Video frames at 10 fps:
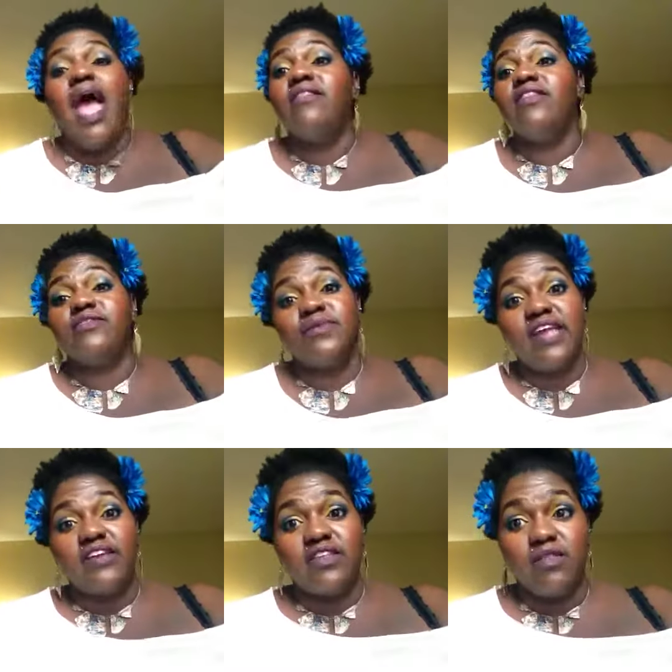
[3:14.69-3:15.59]
And then this one's
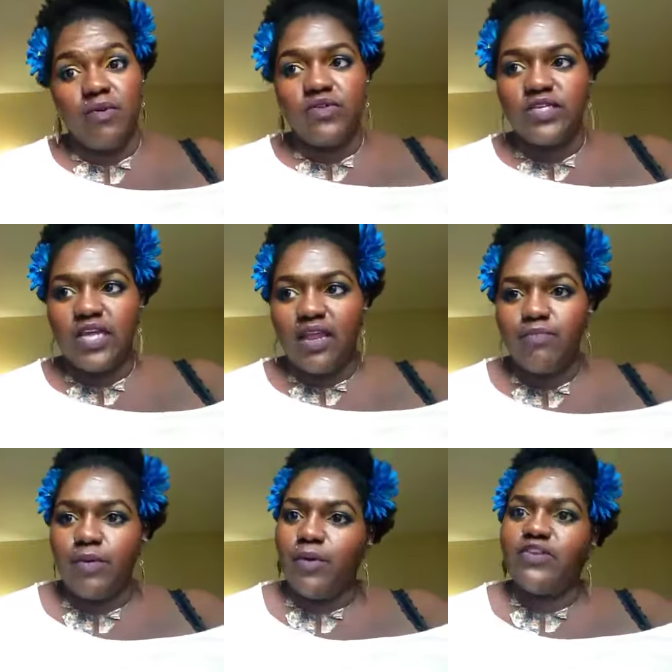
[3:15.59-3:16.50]
actually the most
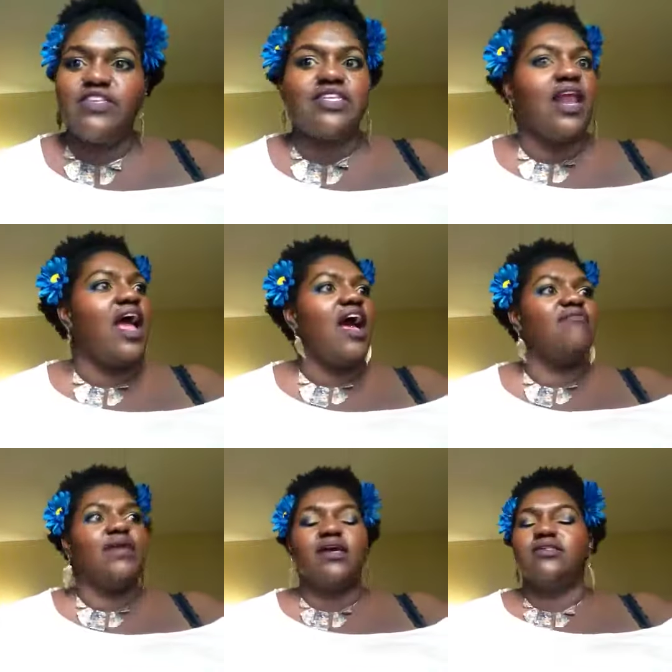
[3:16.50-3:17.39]
exciting book purchase that I
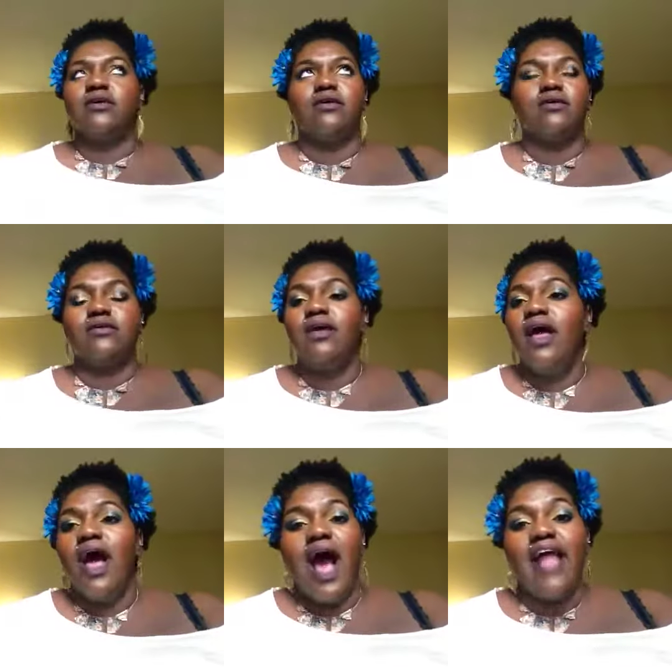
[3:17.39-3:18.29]
have because,
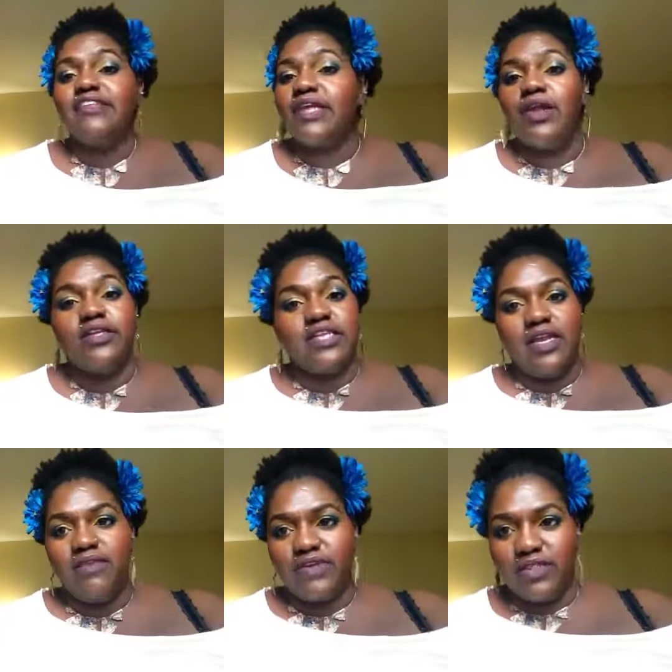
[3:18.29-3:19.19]
I just cannot say
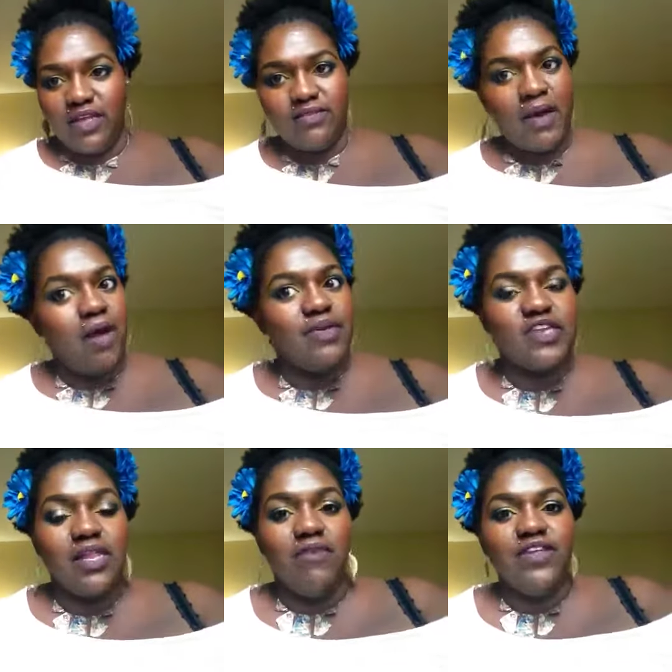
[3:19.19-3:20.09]
enough good things about how
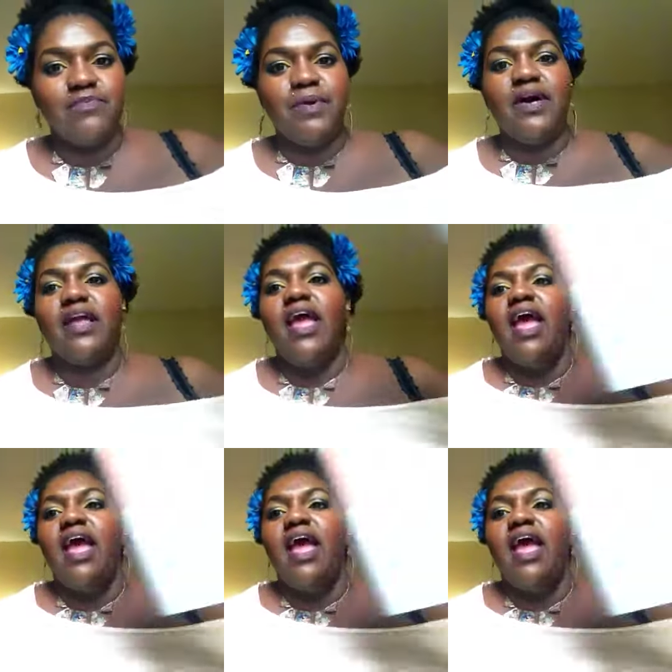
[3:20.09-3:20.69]
much I love this book,